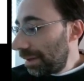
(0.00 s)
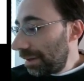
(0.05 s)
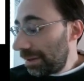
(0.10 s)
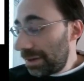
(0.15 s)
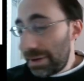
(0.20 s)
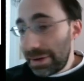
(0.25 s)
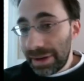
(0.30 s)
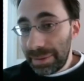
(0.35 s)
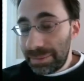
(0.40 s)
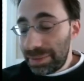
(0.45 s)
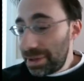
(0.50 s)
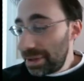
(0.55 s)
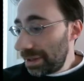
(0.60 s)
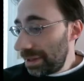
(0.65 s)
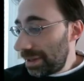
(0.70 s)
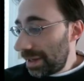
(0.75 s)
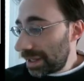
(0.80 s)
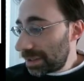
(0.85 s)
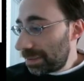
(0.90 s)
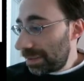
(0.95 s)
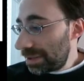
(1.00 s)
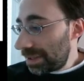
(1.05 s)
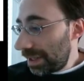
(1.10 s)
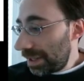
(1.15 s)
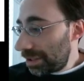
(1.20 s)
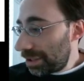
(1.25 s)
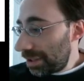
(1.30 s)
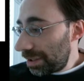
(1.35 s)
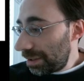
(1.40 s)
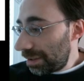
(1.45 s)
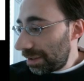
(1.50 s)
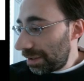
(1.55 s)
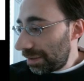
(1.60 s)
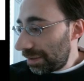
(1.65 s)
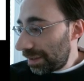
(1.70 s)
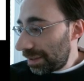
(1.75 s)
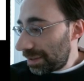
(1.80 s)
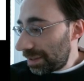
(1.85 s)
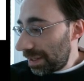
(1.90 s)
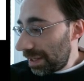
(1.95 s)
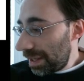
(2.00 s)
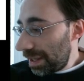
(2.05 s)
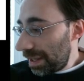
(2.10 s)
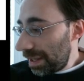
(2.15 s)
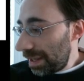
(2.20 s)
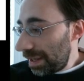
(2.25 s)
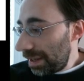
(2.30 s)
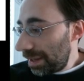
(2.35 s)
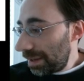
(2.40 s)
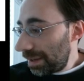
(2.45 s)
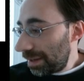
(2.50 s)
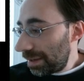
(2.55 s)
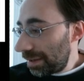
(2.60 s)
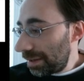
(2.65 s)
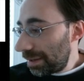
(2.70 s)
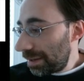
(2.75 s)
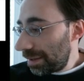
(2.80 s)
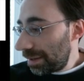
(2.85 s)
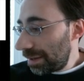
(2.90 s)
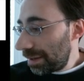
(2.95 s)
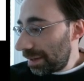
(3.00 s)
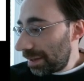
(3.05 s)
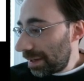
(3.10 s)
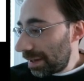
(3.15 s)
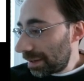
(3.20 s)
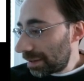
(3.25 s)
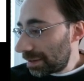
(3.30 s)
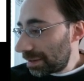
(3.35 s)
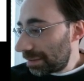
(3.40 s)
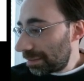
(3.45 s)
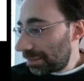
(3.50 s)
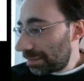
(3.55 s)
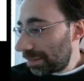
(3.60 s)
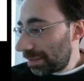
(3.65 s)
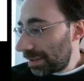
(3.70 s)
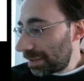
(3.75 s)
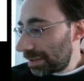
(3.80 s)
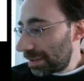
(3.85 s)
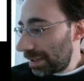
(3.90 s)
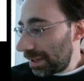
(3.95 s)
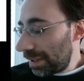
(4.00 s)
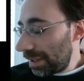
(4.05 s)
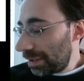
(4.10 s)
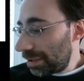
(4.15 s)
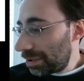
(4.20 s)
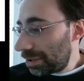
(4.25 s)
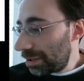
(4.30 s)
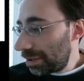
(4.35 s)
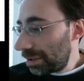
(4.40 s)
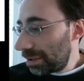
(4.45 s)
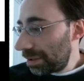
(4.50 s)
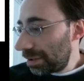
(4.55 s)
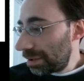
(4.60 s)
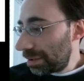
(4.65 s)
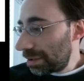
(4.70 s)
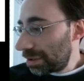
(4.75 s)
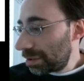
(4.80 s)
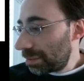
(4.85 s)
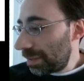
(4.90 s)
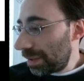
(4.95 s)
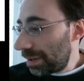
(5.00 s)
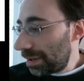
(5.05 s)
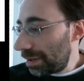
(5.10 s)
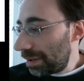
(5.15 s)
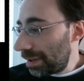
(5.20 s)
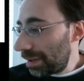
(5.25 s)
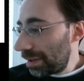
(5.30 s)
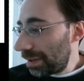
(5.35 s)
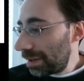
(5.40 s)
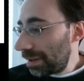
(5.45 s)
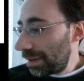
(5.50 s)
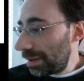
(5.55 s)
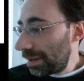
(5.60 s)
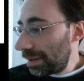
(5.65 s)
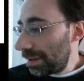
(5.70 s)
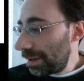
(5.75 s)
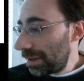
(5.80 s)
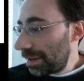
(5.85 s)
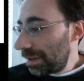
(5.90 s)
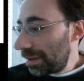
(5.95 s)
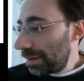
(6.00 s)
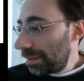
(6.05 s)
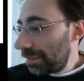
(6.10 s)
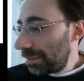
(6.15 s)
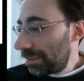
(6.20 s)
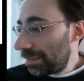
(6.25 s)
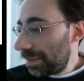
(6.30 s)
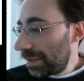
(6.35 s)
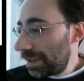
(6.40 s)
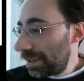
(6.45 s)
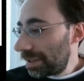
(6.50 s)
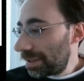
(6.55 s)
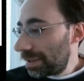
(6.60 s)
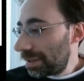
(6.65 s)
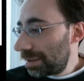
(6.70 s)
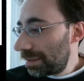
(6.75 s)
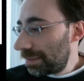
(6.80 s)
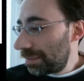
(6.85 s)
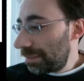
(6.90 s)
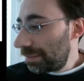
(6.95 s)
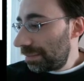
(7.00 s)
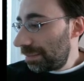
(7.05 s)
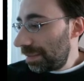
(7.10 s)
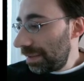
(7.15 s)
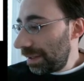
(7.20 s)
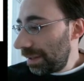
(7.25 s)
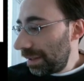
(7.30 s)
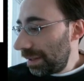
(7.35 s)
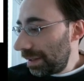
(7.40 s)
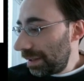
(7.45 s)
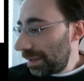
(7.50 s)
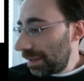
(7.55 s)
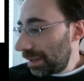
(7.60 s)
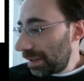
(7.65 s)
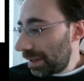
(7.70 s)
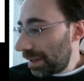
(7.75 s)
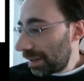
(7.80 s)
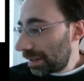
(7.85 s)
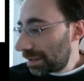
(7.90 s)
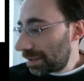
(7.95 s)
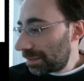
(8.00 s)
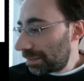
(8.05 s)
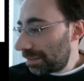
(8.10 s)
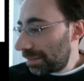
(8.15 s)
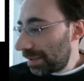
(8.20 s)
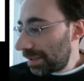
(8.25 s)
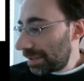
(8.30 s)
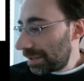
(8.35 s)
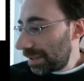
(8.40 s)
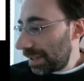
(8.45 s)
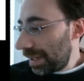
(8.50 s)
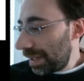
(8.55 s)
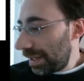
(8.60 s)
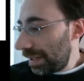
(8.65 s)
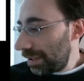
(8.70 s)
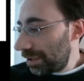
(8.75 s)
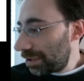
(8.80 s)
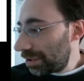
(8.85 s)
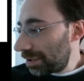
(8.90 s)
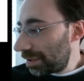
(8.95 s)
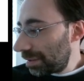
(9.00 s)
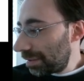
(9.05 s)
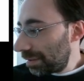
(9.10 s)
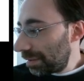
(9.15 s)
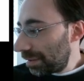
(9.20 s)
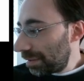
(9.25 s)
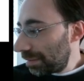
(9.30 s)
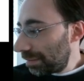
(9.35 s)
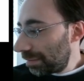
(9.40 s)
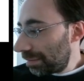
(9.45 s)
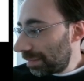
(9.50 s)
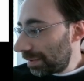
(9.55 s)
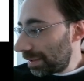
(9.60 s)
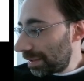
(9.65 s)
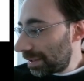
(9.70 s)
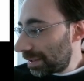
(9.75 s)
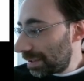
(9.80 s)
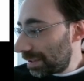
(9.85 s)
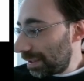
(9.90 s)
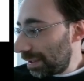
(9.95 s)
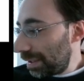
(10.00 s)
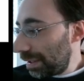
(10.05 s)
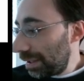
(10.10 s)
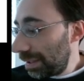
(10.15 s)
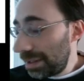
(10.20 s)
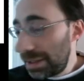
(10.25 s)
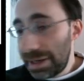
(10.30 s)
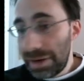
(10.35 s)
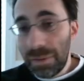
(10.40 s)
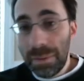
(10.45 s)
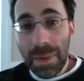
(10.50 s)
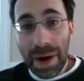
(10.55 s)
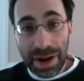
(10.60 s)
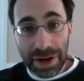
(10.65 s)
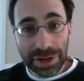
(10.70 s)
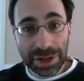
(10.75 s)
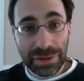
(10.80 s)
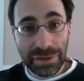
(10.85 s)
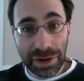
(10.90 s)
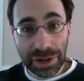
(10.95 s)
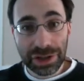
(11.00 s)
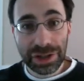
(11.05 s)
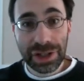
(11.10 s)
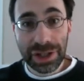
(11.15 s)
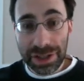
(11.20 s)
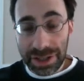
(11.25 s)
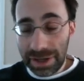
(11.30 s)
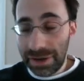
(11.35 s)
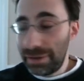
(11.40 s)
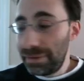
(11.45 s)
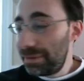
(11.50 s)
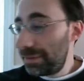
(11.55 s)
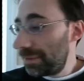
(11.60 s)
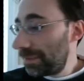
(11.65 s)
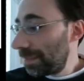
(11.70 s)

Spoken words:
Now I can plug in x plus h here. That's a x plus h squared plus b x plus h plus c. Now minus the function itself.